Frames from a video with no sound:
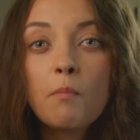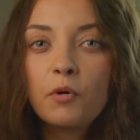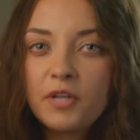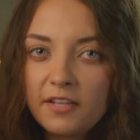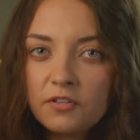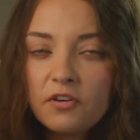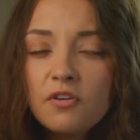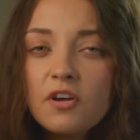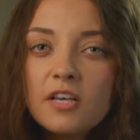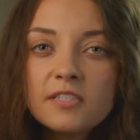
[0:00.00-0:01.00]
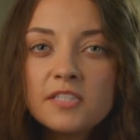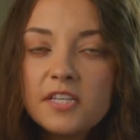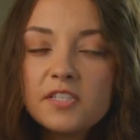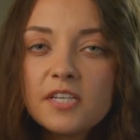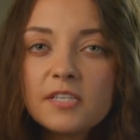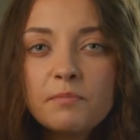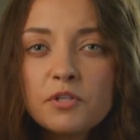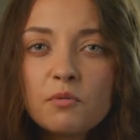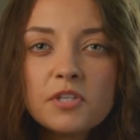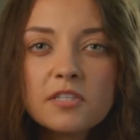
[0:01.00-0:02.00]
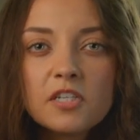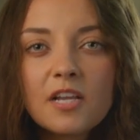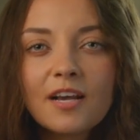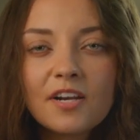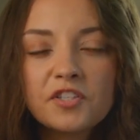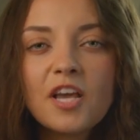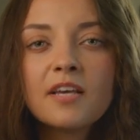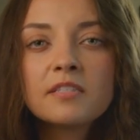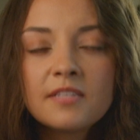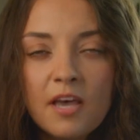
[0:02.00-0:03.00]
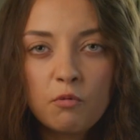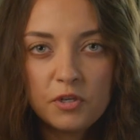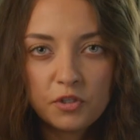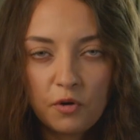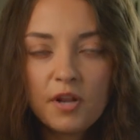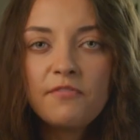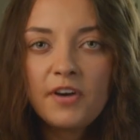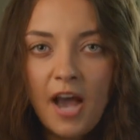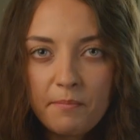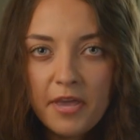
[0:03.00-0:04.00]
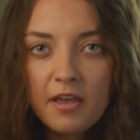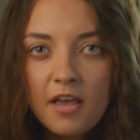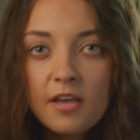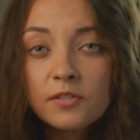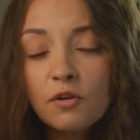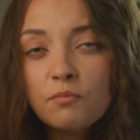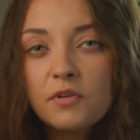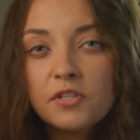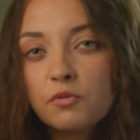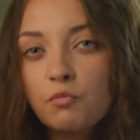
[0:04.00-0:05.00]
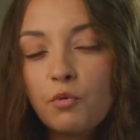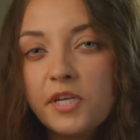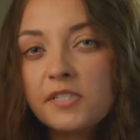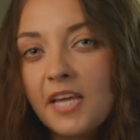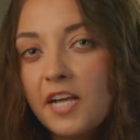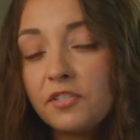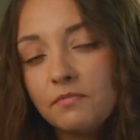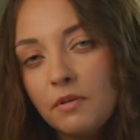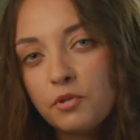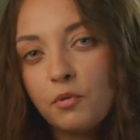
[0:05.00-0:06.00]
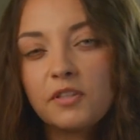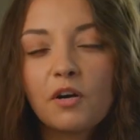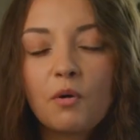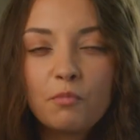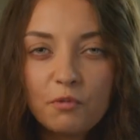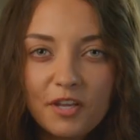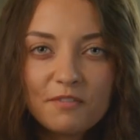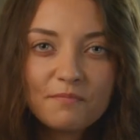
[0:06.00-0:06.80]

The photos are also saved on an SD card placed in our hub from where you can transfer them to a computer, for example.